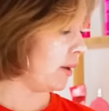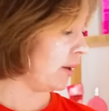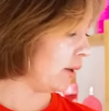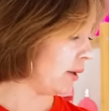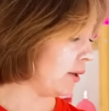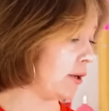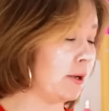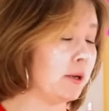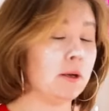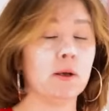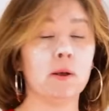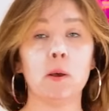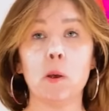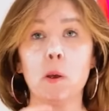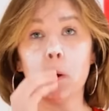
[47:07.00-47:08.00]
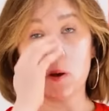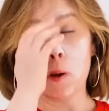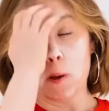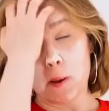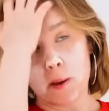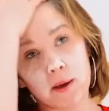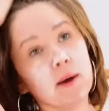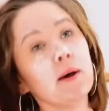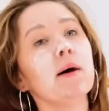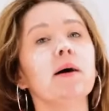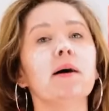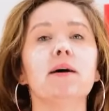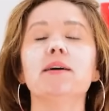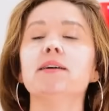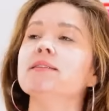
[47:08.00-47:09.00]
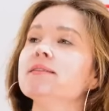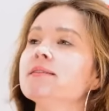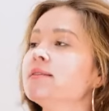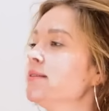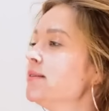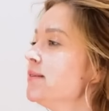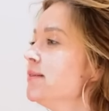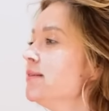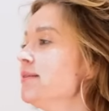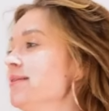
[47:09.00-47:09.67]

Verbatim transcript: Okay. I have to go.